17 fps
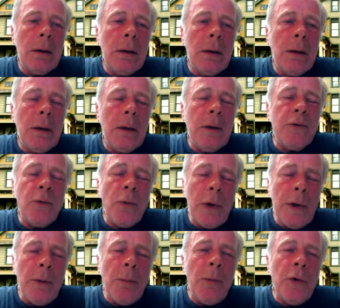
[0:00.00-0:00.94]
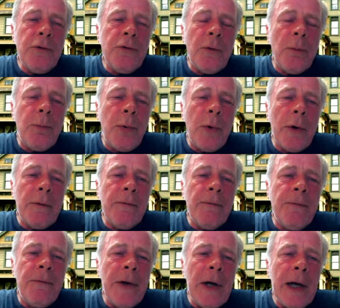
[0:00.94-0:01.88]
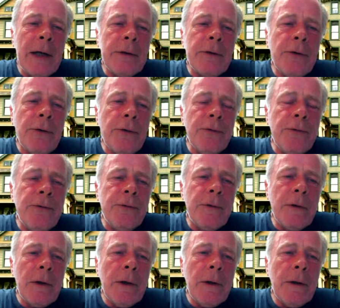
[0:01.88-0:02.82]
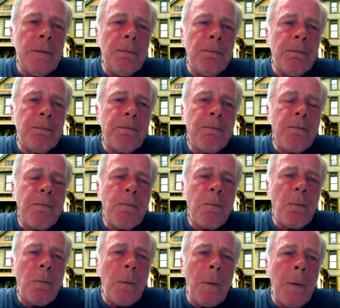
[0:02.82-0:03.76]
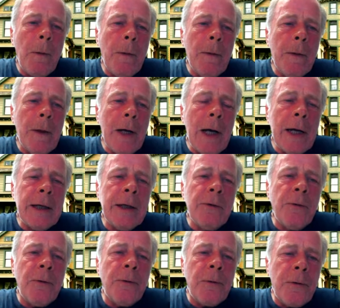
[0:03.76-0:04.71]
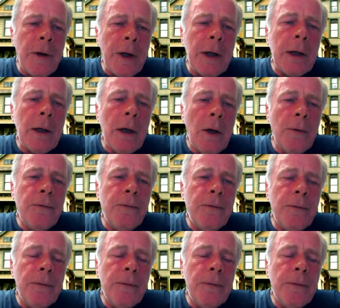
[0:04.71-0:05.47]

is one of the most important factors that I can think of.